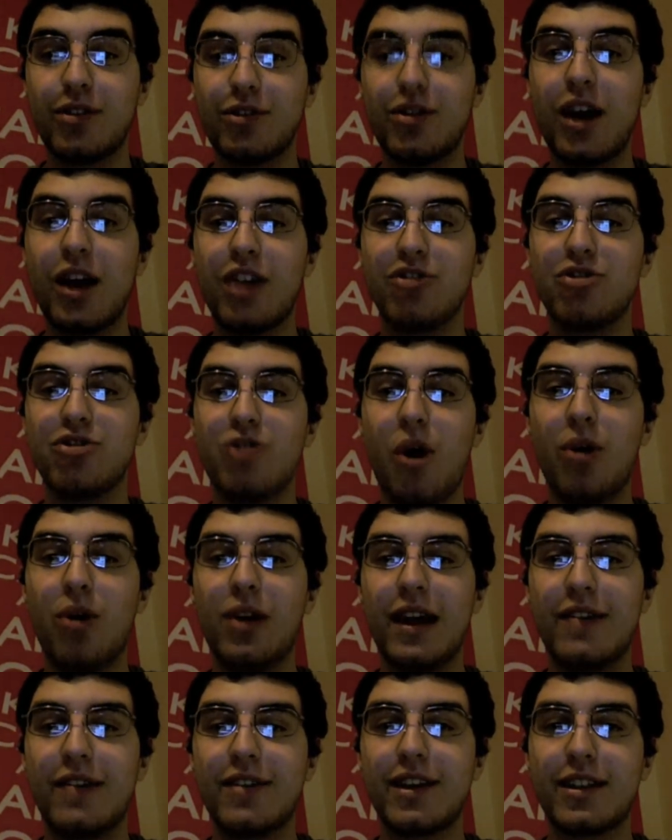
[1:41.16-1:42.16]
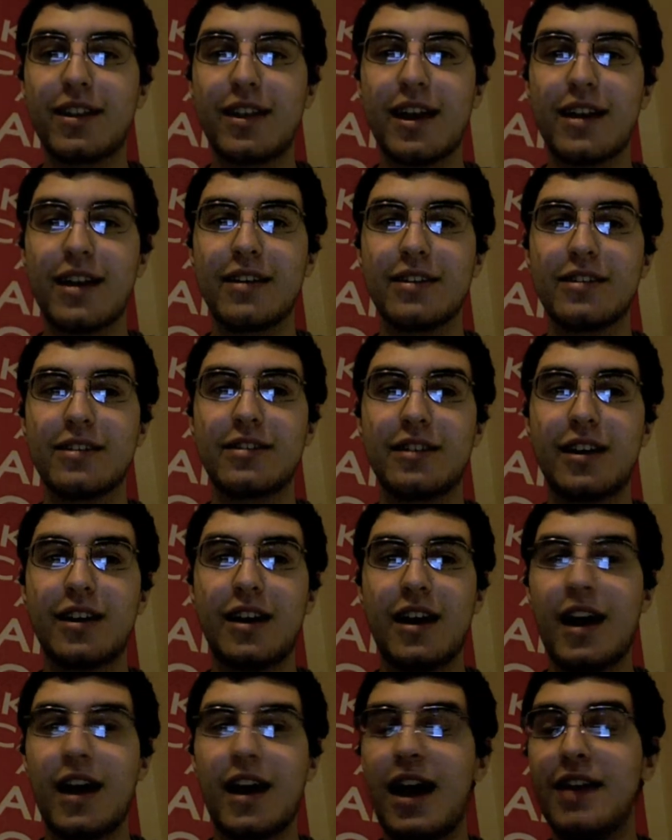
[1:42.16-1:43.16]
as non-living things
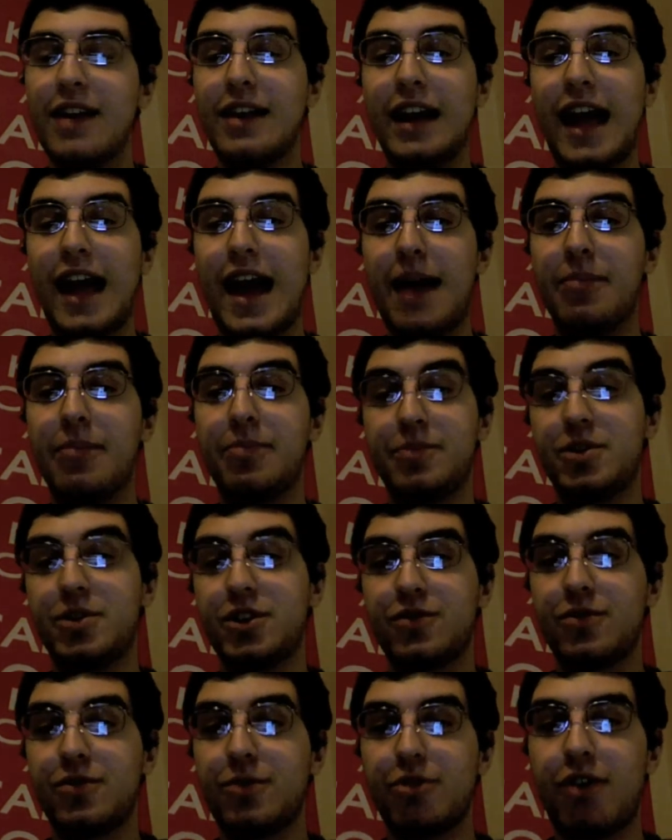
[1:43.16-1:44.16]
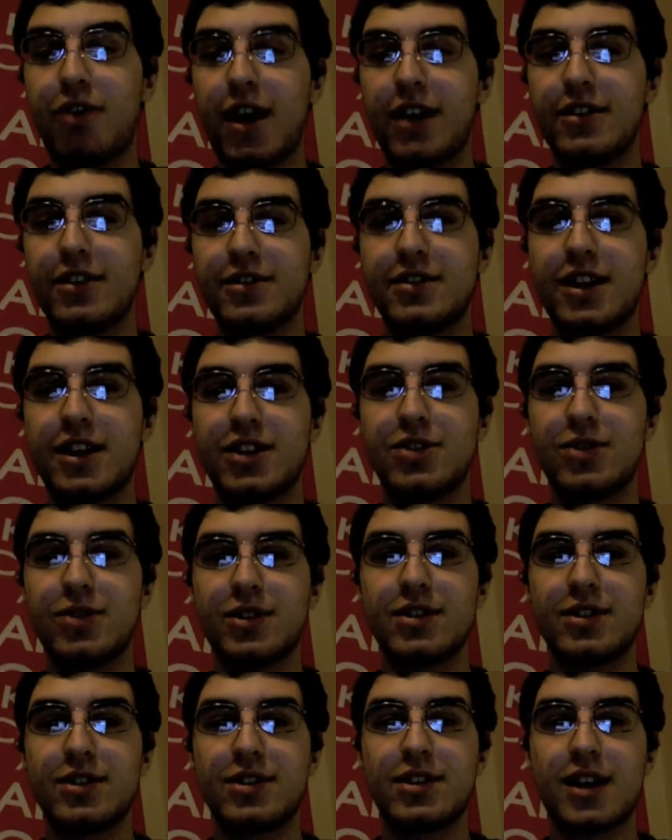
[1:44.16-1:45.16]
in the lab, just from the right
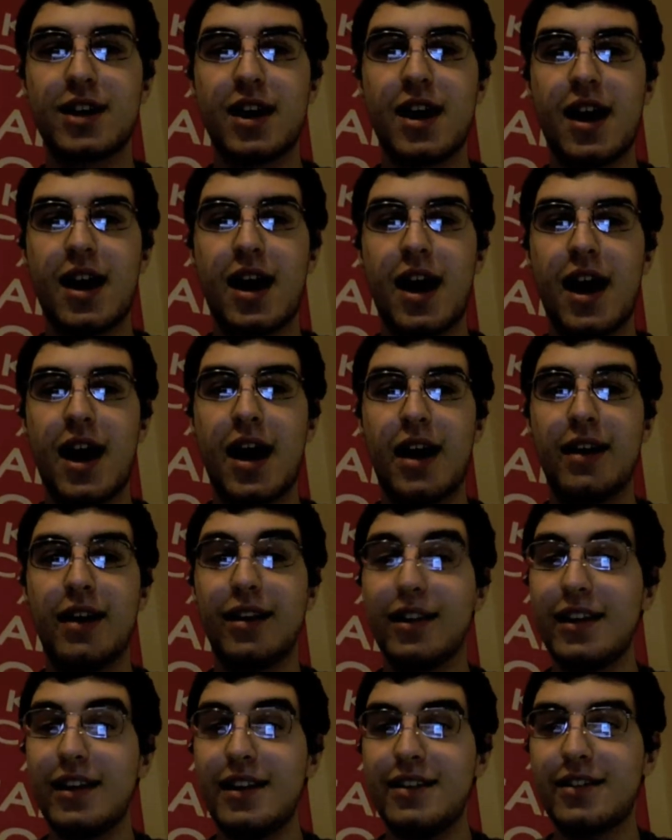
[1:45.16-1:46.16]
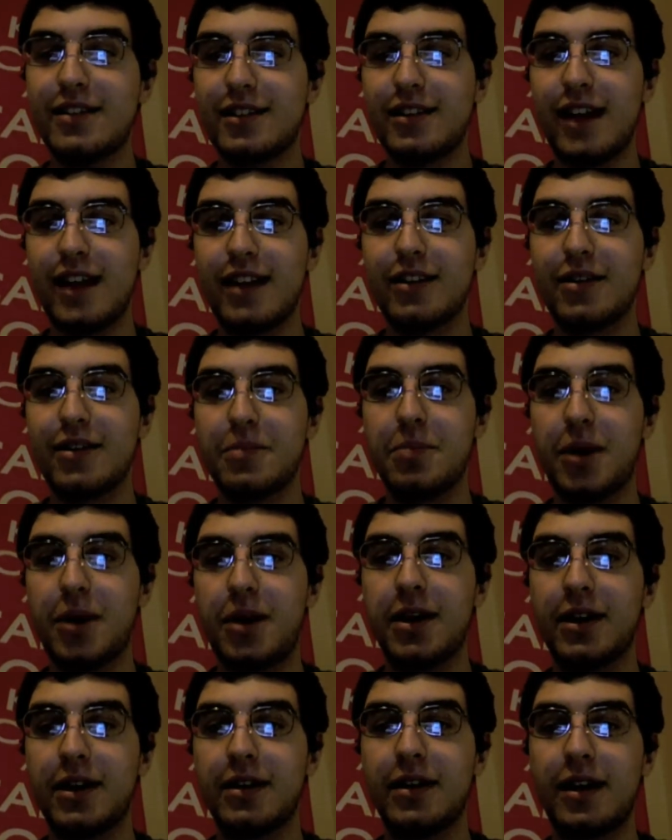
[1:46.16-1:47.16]
constituents. These can then
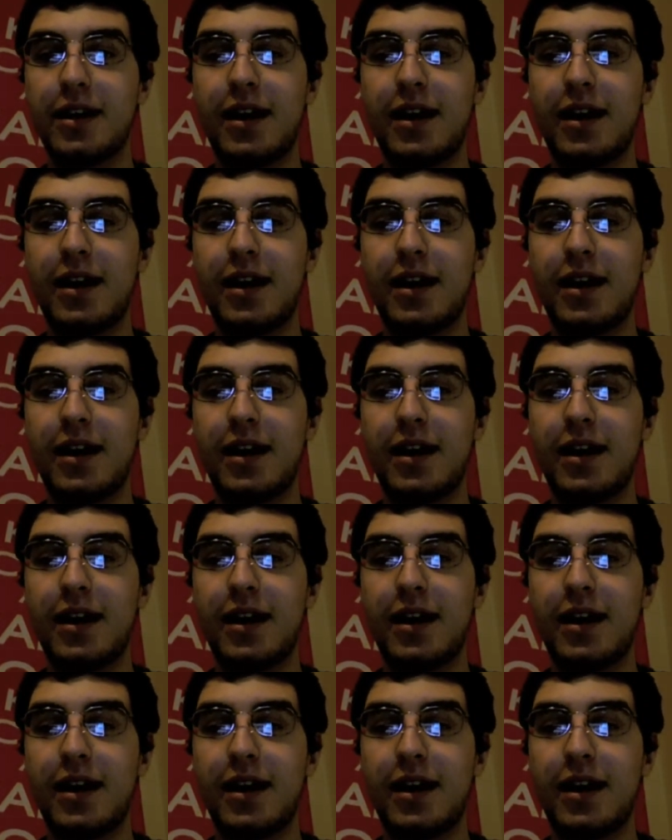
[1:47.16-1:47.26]
combine.